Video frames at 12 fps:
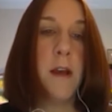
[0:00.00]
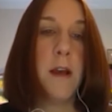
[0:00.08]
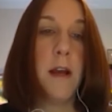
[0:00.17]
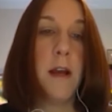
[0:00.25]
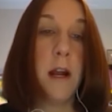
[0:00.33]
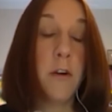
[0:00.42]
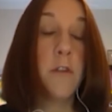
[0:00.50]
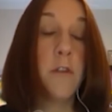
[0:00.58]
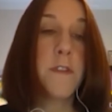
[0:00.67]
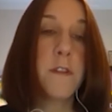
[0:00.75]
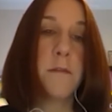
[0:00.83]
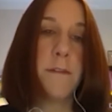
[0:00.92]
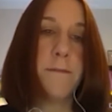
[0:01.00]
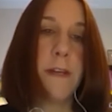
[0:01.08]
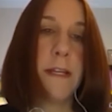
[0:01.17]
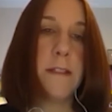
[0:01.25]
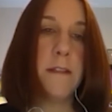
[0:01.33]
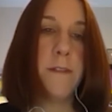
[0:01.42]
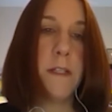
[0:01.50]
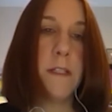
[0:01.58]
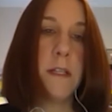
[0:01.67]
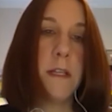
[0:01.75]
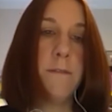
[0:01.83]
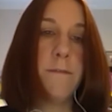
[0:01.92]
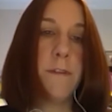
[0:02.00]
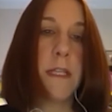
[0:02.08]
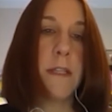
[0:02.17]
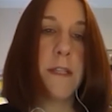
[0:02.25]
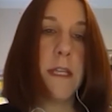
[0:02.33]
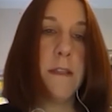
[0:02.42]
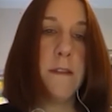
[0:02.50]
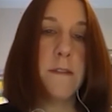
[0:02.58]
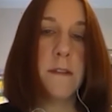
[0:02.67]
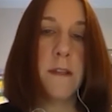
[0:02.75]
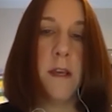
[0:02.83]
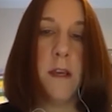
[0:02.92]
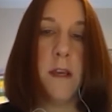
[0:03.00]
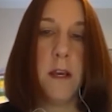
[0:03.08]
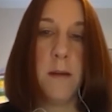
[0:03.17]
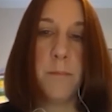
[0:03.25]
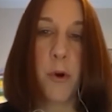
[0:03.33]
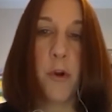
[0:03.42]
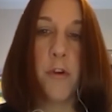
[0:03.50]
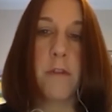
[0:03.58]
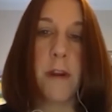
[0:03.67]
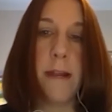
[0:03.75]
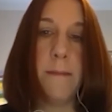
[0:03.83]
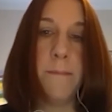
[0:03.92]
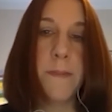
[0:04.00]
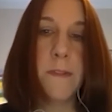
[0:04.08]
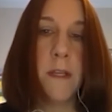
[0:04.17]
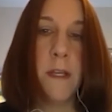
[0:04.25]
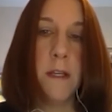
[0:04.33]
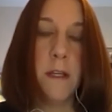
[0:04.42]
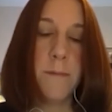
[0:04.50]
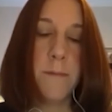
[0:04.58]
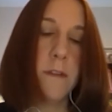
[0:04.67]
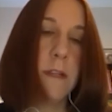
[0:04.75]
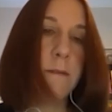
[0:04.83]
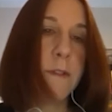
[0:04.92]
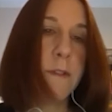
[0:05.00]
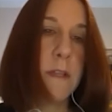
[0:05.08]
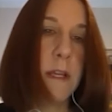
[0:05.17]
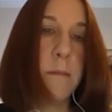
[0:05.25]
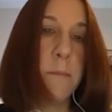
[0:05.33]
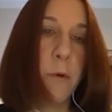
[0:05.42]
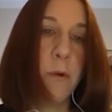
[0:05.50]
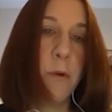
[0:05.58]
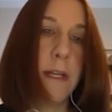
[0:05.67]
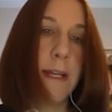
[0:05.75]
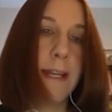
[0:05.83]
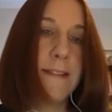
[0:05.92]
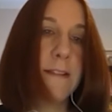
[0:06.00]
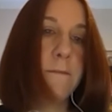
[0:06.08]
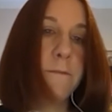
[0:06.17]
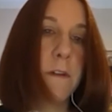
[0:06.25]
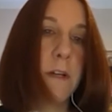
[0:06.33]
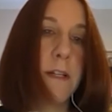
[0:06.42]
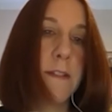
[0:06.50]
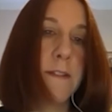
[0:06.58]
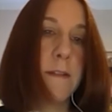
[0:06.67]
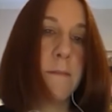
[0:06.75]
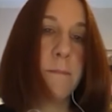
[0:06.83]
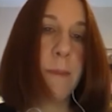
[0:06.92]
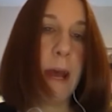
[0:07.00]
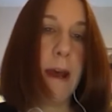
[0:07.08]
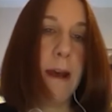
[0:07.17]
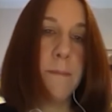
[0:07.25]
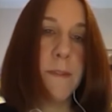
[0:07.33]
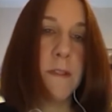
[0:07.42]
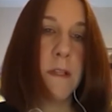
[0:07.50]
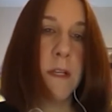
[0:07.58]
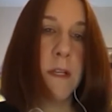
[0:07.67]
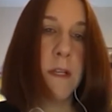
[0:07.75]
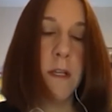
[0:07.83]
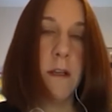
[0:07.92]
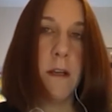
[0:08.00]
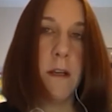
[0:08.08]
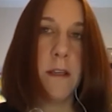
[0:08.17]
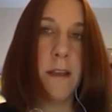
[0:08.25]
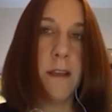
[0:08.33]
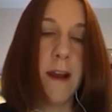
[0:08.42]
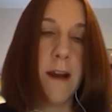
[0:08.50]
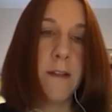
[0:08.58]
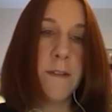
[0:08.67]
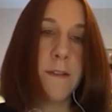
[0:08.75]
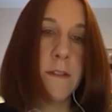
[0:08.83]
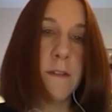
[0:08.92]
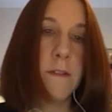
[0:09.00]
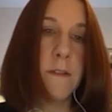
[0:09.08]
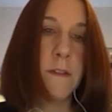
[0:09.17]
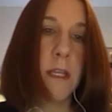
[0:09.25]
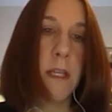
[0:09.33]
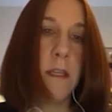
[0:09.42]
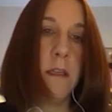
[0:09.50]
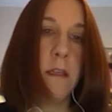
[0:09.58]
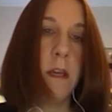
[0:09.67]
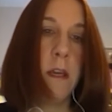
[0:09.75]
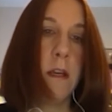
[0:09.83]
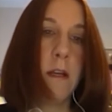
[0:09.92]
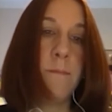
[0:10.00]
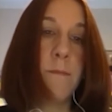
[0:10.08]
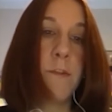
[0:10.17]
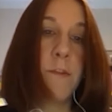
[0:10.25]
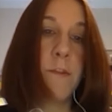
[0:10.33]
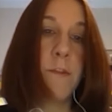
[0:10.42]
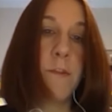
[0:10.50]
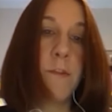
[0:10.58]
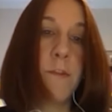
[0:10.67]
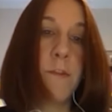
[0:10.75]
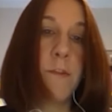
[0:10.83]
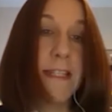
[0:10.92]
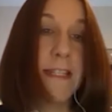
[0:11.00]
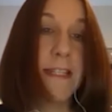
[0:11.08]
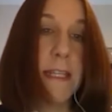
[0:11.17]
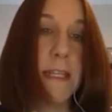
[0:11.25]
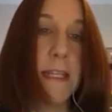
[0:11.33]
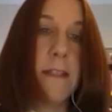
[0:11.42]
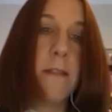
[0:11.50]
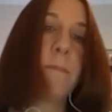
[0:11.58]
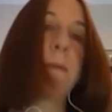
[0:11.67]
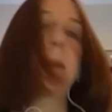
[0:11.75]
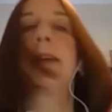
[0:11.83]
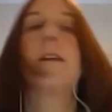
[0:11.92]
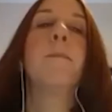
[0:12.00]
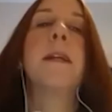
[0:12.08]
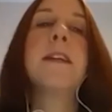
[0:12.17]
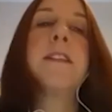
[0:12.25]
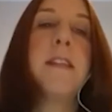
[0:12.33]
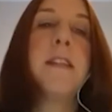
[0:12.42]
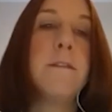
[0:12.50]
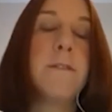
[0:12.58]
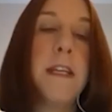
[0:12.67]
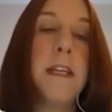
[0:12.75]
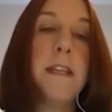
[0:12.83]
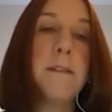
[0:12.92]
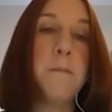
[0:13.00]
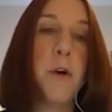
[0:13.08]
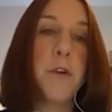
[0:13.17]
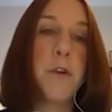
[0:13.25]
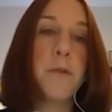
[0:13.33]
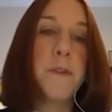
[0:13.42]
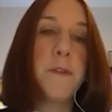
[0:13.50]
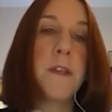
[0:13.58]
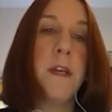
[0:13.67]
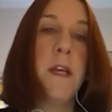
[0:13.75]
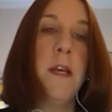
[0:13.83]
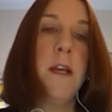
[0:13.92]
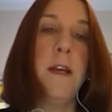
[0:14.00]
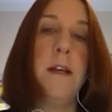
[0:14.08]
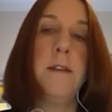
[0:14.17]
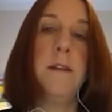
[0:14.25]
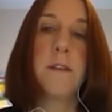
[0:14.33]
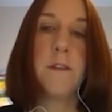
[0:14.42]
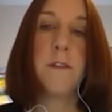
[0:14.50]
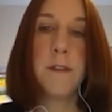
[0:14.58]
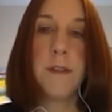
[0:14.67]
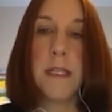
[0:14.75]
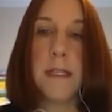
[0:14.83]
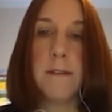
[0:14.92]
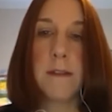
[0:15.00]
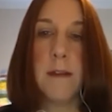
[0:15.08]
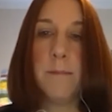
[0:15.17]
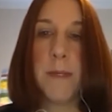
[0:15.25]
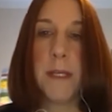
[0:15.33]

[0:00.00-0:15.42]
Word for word: uh, are also effective at delivering these uh, programs. Um, so that was an important lesson for us and perhaps uh, enhances the um, translatability and applicability of these models uh, so that these can